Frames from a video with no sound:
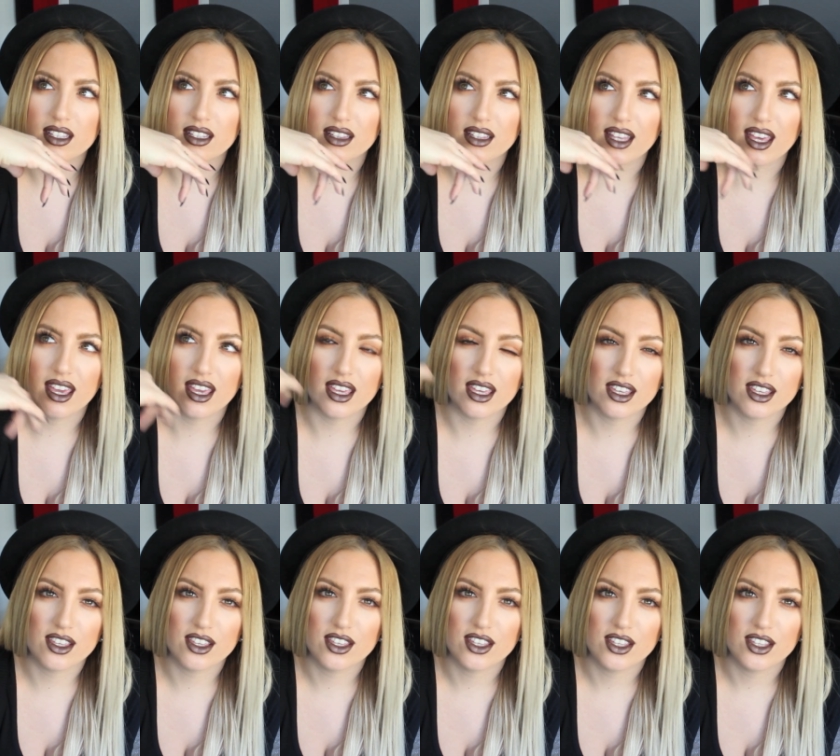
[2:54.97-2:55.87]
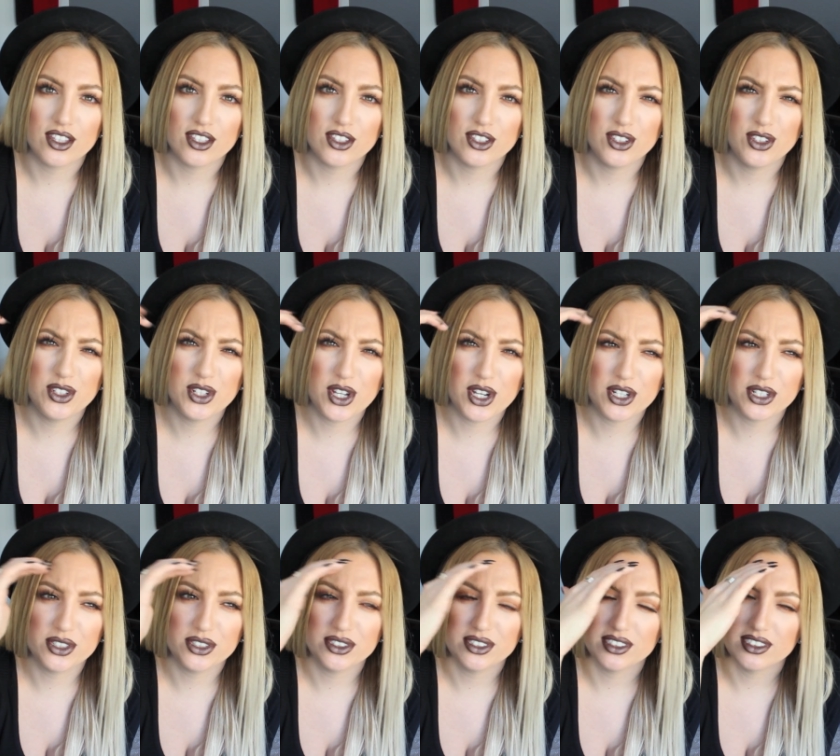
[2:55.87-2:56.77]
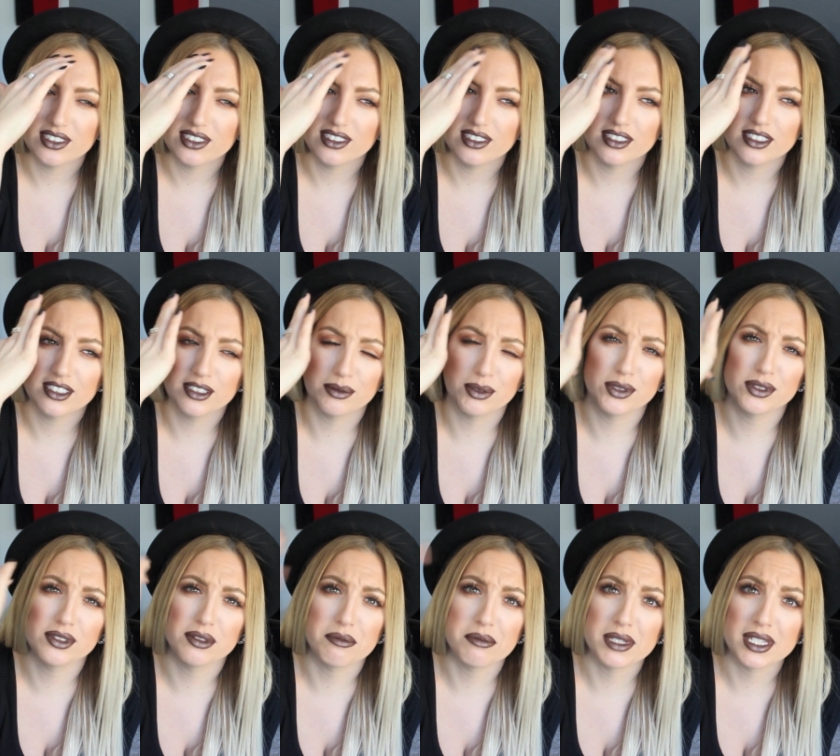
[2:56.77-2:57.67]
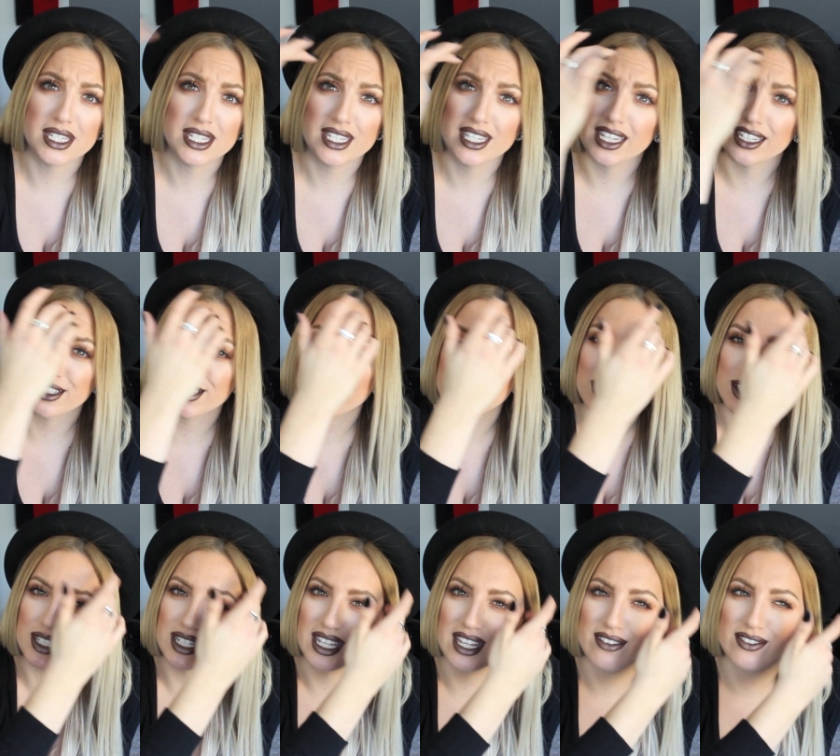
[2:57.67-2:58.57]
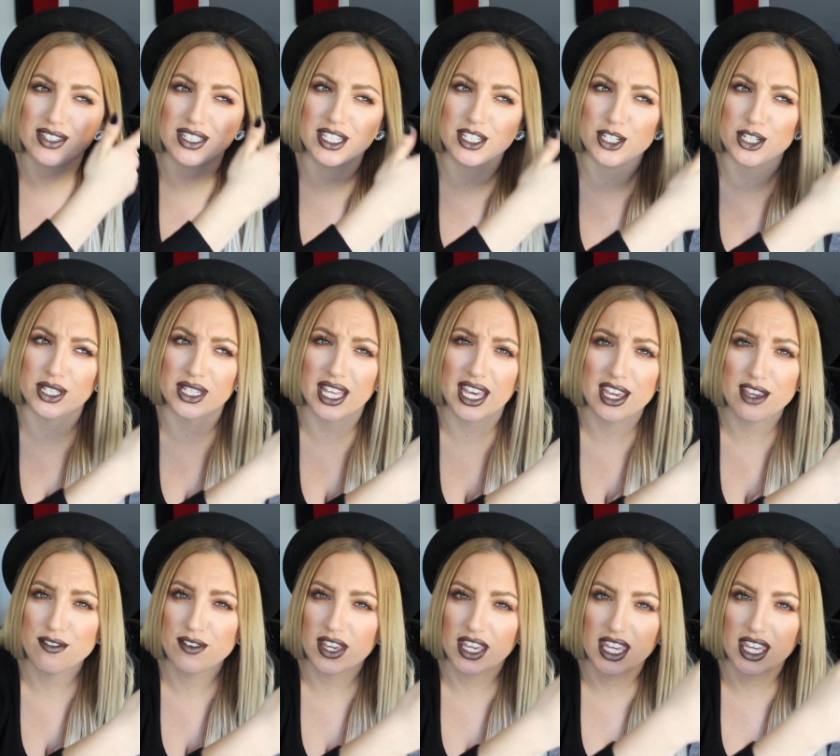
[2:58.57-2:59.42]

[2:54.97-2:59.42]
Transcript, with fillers: like, you know, you're supposed to be at a certain level in your life,